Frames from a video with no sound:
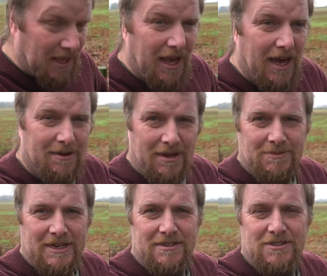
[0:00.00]
up
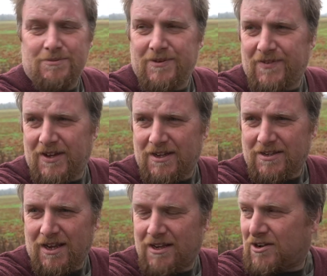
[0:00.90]
near the top of
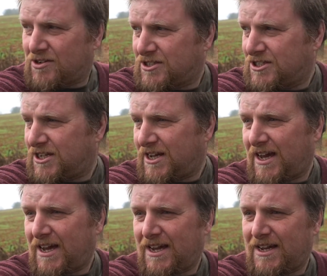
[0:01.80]
Gloucestershire,
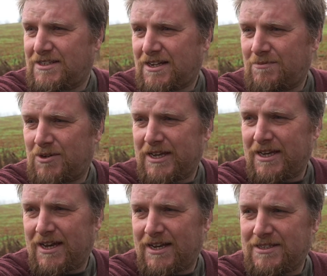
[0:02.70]
and I'm
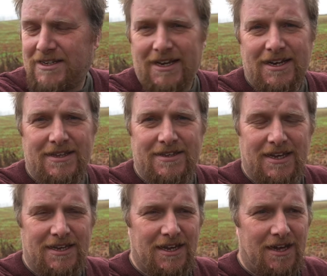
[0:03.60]
looking at a
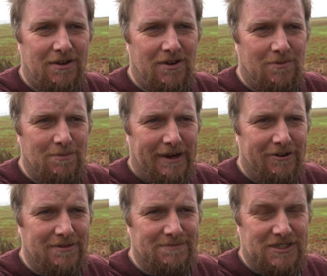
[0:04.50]
Neolithic long
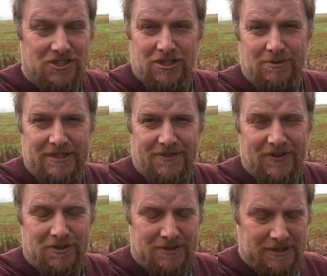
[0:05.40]
barrow. There's two in this
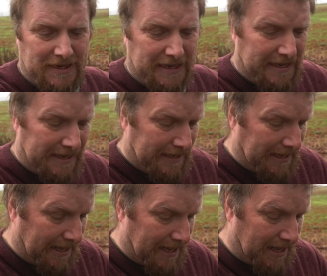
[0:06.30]
field.
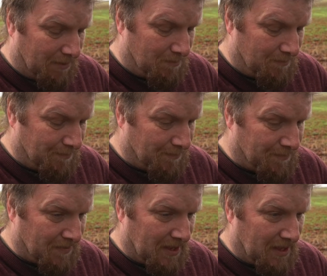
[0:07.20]
One
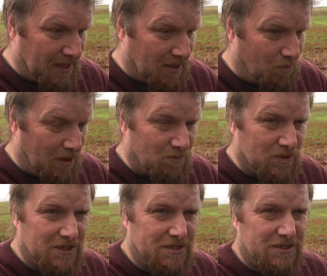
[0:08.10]

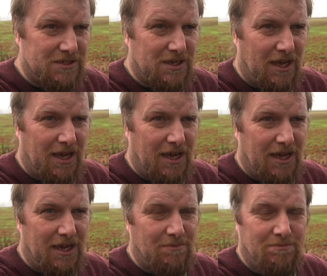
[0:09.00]
was
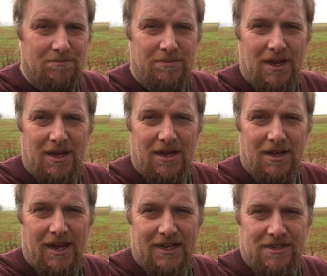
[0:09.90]

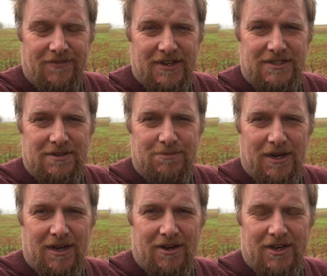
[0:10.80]
excavated
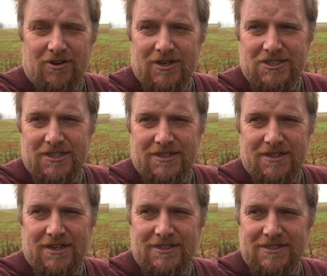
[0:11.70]
by archaeologists in
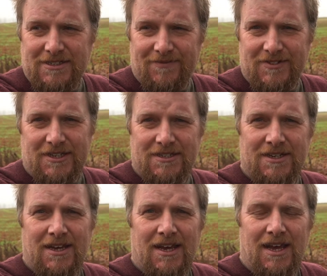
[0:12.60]
the 1970s
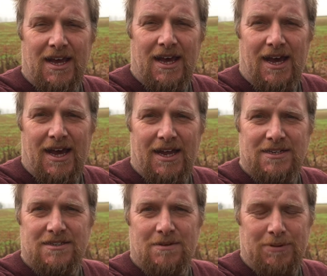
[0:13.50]

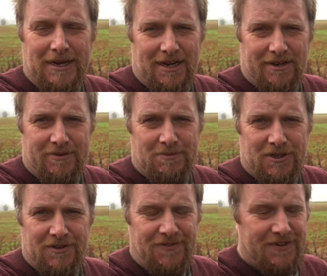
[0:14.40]
and completely
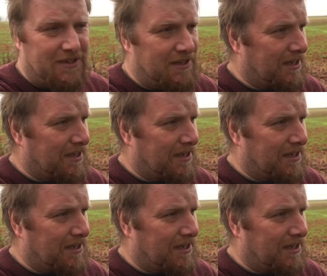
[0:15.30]
removed.